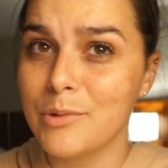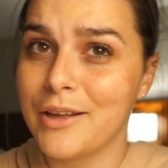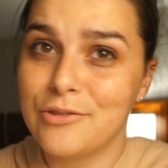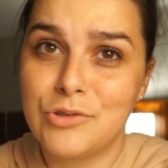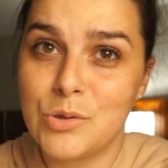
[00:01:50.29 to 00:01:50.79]
to
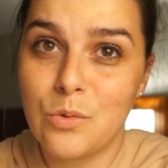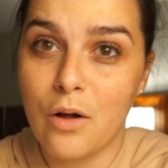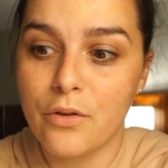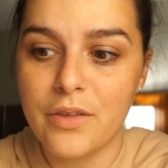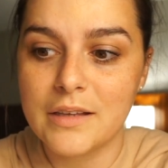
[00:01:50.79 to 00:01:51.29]
like do
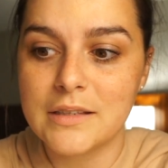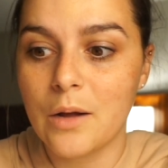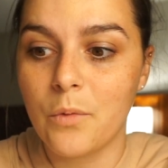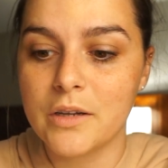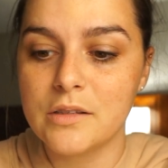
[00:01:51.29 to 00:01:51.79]
all the things that I
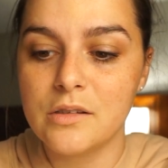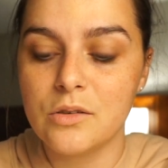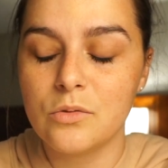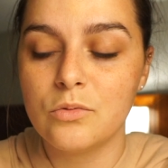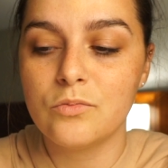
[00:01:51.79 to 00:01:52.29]
wanted to
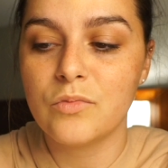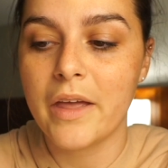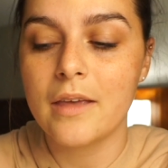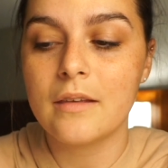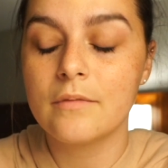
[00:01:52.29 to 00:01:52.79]
do,
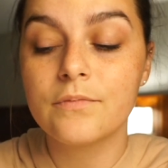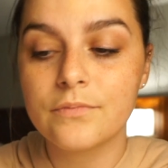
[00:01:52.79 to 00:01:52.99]
like